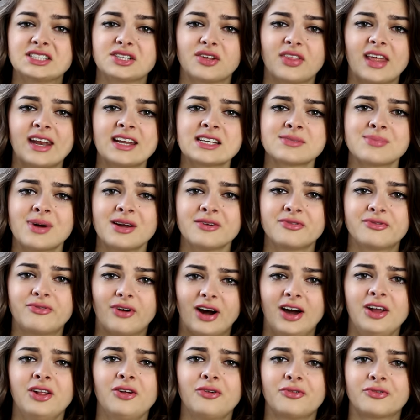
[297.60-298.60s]
So that is my
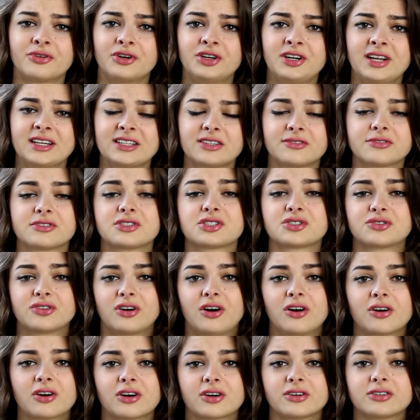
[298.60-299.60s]
final verdict of
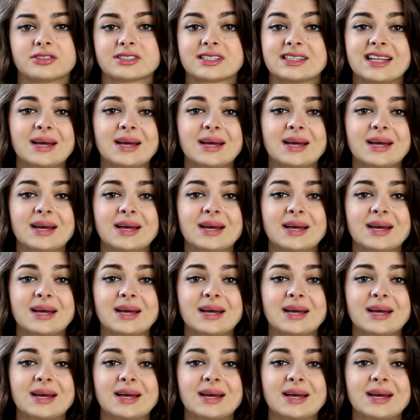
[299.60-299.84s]
straw curls.